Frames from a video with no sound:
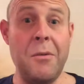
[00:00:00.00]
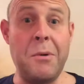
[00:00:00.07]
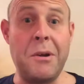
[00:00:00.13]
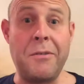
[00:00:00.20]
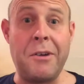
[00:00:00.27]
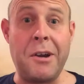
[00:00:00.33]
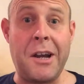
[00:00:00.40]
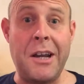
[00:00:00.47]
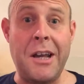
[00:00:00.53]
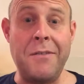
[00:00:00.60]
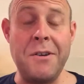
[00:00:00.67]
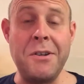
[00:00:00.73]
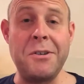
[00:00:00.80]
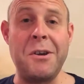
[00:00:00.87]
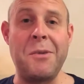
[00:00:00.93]
Well, a very good
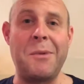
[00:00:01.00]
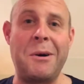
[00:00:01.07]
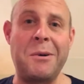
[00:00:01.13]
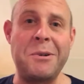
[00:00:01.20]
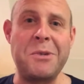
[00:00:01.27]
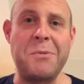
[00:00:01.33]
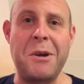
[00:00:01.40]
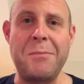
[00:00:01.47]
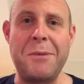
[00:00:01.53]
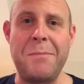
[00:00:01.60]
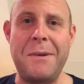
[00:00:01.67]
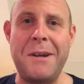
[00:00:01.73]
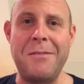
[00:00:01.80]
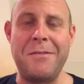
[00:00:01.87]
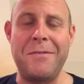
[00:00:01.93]
evening to you and welcome to one of my
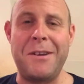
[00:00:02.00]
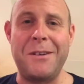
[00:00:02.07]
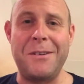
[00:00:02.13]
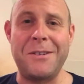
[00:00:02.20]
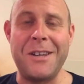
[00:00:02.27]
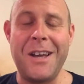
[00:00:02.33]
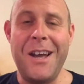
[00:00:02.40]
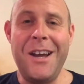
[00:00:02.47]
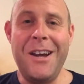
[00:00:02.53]
beer reviews.